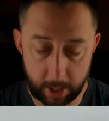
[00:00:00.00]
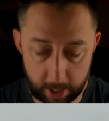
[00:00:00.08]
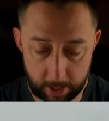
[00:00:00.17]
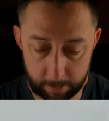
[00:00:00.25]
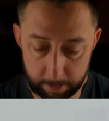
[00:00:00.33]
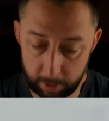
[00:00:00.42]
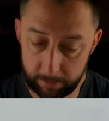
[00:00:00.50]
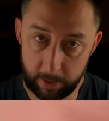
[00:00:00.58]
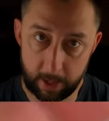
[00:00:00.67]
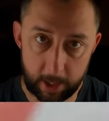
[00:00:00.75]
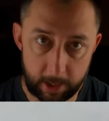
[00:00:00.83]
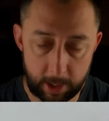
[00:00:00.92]
9, but if
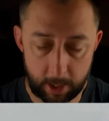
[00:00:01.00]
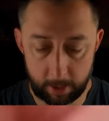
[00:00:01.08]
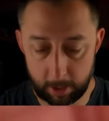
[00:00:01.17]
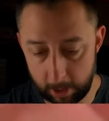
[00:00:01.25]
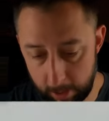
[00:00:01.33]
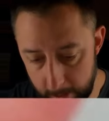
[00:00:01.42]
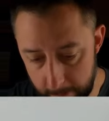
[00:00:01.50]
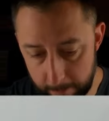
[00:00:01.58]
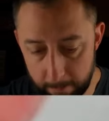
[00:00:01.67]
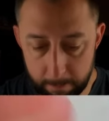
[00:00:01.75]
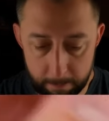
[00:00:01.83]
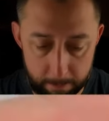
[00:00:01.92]
it hit a 10, then it
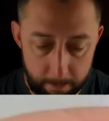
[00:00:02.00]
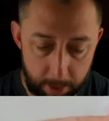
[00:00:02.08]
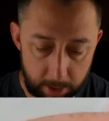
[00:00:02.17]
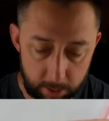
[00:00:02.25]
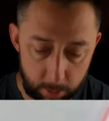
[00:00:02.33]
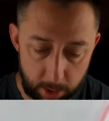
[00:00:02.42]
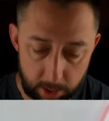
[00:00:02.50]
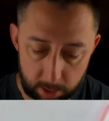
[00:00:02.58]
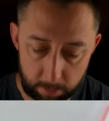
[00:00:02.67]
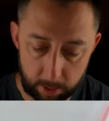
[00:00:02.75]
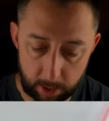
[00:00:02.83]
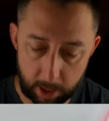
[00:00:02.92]
might sway
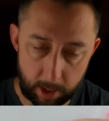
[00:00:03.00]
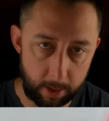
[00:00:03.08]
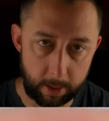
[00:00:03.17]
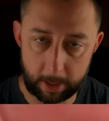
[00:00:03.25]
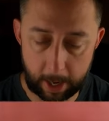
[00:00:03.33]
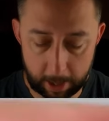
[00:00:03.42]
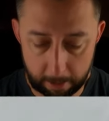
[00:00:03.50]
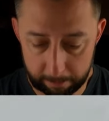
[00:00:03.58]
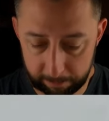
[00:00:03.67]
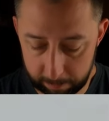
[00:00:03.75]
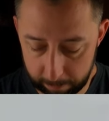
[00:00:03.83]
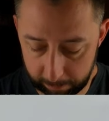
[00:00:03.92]
something. I
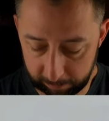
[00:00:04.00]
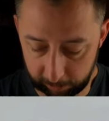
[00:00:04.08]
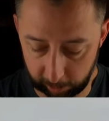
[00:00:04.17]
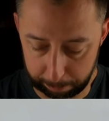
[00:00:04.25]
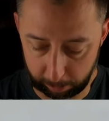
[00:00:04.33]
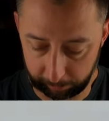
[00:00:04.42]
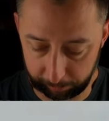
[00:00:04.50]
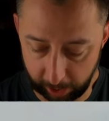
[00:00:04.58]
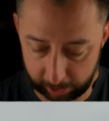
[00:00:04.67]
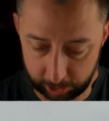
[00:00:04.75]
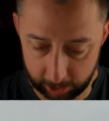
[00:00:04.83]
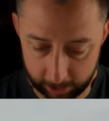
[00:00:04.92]
aim for
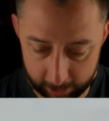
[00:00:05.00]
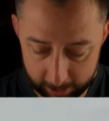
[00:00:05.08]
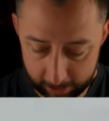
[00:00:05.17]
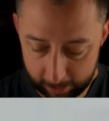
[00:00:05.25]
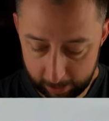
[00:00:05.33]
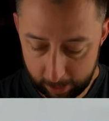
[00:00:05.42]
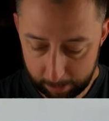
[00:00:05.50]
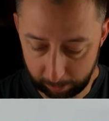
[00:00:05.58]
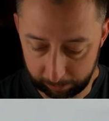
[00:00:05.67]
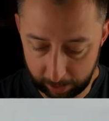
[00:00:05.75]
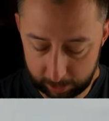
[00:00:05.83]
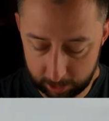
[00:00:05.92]
perfection.
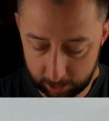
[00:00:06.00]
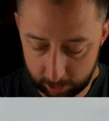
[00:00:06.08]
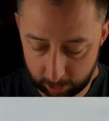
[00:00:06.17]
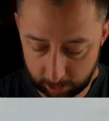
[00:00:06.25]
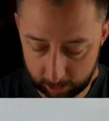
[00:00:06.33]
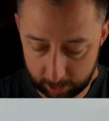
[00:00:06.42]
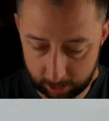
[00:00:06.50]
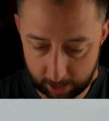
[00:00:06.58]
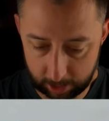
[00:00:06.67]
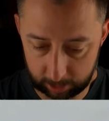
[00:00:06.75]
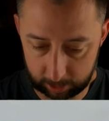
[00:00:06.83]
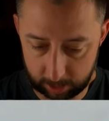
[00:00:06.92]
Perfectionist,
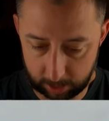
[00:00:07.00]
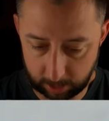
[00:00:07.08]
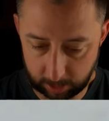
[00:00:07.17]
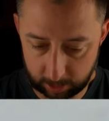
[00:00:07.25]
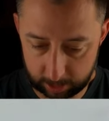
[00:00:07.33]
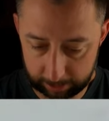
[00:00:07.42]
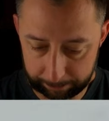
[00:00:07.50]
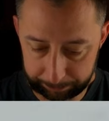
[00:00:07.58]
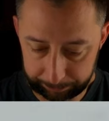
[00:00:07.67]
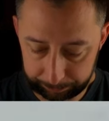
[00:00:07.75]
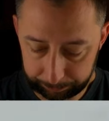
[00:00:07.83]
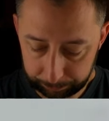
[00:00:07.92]
in a sense.
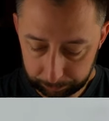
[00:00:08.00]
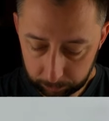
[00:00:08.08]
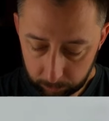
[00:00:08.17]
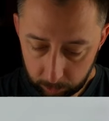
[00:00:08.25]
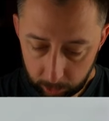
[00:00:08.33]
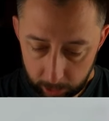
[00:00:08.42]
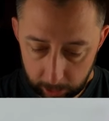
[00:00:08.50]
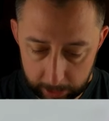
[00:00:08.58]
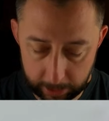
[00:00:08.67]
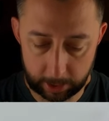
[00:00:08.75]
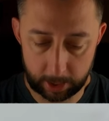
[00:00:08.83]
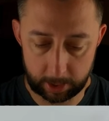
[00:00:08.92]

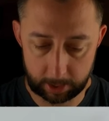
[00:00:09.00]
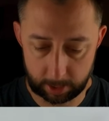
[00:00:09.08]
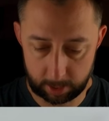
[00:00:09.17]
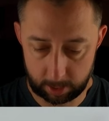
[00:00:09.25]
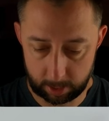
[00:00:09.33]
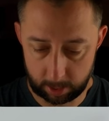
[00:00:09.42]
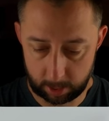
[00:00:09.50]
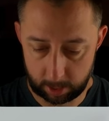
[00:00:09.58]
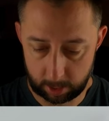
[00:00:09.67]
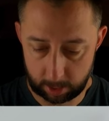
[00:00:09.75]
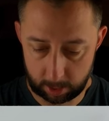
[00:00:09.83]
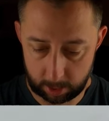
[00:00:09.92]
It hit
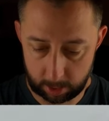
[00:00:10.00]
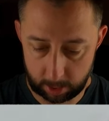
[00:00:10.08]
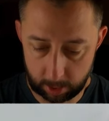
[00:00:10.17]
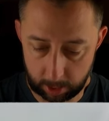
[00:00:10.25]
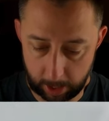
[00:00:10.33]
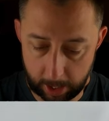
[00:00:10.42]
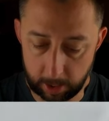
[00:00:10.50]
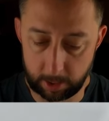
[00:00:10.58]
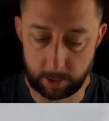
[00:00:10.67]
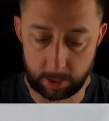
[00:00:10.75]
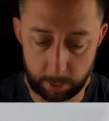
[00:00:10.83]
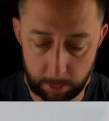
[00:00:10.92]
an 8,
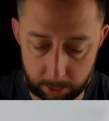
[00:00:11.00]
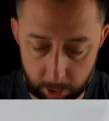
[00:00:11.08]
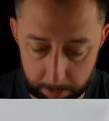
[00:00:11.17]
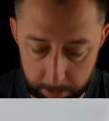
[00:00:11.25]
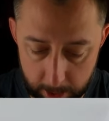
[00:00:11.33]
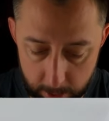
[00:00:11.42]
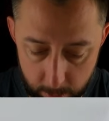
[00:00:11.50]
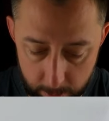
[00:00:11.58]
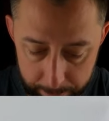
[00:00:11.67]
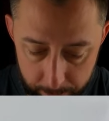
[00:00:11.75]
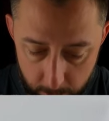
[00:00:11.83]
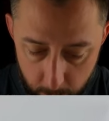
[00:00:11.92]
so we dropped
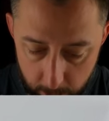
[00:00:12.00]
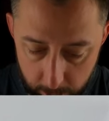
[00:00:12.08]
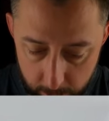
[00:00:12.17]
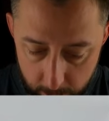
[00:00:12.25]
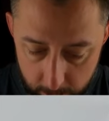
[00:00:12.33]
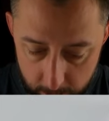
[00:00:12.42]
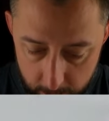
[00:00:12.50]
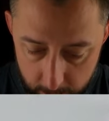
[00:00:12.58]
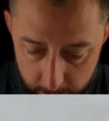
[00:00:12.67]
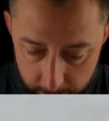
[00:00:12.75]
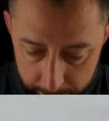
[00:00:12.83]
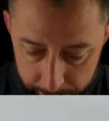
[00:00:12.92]
down 1 grade
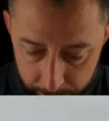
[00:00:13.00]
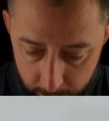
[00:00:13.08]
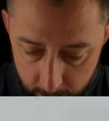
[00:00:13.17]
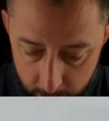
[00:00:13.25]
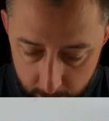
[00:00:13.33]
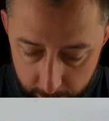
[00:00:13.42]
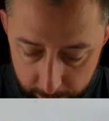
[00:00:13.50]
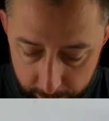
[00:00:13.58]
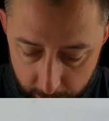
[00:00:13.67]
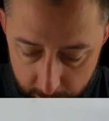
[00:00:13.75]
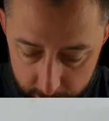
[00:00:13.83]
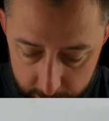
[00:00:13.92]
there.
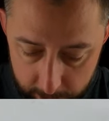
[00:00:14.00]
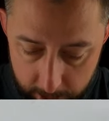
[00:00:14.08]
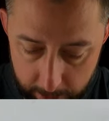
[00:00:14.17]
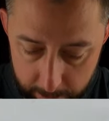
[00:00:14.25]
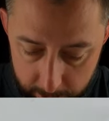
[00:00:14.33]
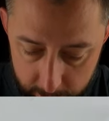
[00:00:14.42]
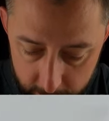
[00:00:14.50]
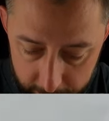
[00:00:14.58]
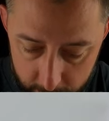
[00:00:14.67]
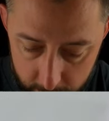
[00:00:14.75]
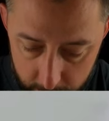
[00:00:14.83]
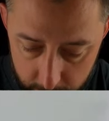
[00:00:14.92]
Finest can be
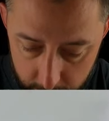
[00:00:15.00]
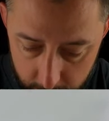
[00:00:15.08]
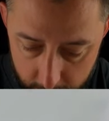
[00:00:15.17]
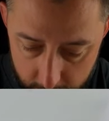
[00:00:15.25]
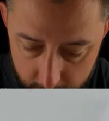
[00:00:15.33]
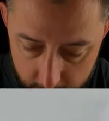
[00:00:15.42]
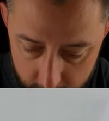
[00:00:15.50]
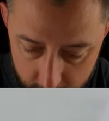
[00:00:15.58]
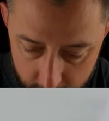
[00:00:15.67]
difficult to grade,